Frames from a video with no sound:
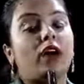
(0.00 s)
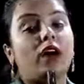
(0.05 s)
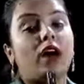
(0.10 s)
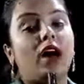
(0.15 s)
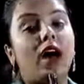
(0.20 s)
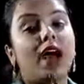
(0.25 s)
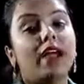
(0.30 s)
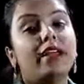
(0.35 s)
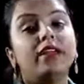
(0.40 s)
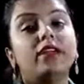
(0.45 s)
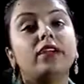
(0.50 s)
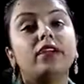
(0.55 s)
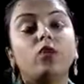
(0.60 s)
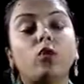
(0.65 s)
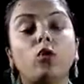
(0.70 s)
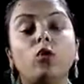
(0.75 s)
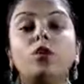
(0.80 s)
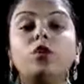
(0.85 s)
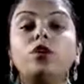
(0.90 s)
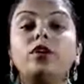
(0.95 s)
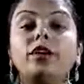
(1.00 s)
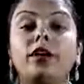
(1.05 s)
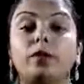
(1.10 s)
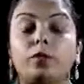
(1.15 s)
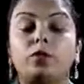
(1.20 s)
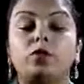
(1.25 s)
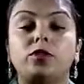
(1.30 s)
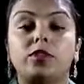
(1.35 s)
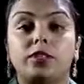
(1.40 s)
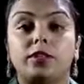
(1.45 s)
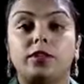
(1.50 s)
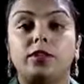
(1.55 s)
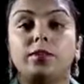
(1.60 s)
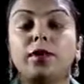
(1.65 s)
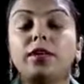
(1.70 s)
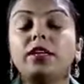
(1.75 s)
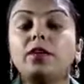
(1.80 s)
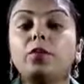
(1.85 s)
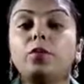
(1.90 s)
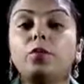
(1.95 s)
iron ore deposit,
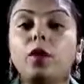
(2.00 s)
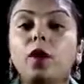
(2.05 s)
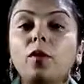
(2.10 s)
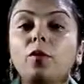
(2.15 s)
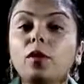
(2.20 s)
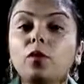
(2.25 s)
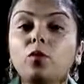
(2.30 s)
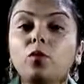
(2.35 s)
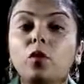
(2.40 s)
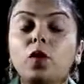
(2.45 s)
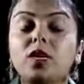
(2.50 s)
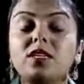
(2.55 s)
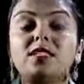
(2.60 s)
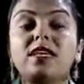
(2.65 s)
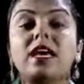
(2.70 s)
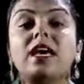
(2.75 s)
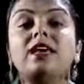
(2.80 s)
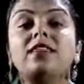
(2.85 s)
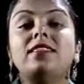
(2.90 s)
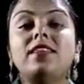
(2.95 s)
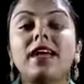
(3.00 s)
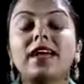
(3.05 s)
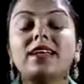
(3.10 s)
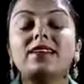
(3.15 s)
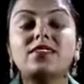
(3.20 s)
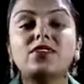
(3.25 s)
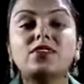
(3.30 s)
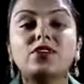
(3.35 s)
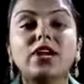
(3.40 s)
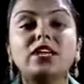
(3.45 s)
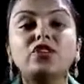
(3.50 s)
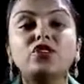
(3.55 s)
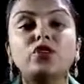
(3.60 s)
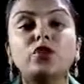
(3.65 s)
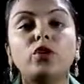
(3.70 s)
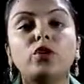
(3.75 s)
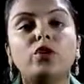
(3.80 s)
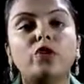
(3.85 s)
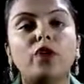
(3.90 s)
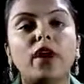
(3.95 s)
but the problem was the extraction
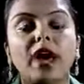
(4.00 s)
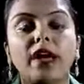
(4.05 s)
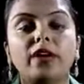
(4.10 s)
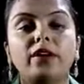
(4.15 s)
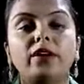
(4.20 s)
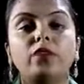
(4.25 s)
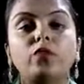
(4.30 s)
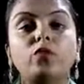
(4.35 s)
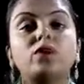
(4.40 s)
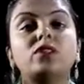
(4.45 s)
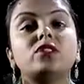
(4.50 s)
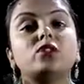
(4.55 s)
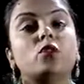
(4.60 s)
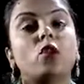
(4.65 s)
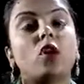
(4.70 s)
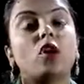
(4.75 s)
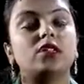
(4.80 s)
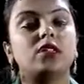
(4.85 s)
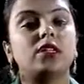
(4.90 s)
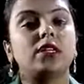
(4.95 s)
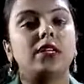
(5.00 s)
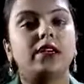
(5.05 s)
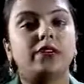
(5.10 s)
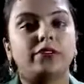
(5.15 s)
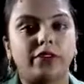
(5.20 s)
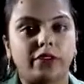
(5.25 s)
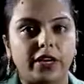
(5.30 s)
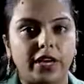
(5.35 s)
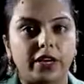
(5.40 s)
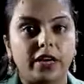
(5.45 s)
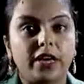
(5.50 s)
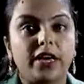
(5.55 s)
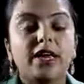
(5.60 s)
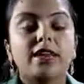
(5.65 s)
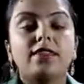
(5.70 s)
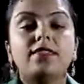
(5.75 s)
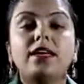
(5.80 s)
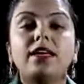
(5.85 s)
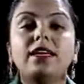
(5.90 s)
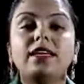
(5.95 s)
of iron was costly affair.
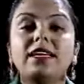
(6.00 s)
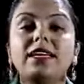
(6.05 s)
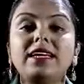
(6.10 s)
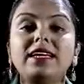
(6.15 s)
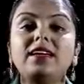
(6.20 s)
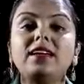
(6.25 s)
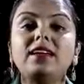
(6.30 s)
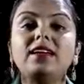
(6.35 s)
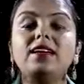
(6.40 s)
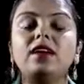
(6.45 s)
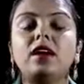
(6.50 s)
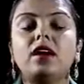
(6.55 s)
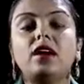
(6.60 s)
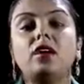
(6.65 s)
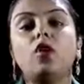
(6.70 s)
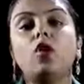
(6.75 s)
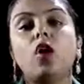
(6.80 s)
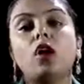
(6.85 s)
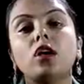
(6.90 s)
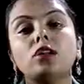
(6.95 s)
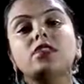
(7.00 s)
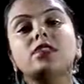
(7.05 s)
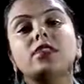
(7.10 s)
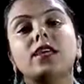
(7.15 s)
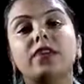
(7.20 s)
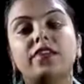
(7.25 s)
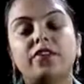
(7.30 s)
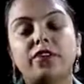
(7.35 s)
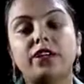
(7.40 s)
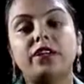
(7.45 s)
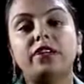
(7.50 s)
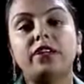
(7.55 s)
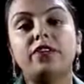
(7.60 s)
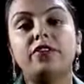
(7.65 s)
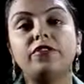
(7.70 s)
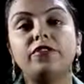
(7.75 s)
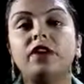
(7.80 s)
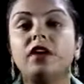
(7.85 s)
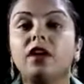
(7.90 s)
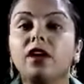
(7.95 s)
They needed a cost
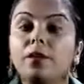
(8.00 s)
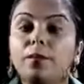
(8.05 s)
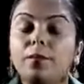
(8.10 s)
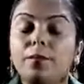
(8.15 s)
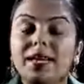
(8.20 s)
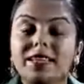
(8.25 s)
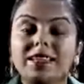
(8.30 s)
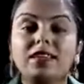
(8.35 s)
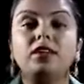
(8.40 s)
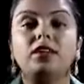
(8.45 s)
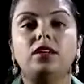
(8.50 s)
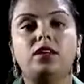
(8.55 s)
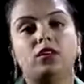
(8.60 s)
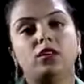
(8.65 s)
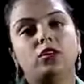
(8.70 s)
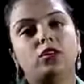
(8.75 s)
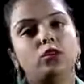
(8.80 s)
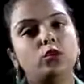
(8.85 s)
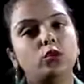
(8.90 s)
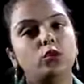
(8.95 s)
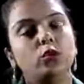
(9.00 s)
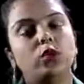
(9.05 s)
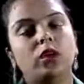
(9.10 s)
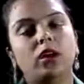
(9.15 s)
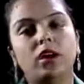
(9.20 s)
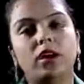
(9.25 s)
effective method to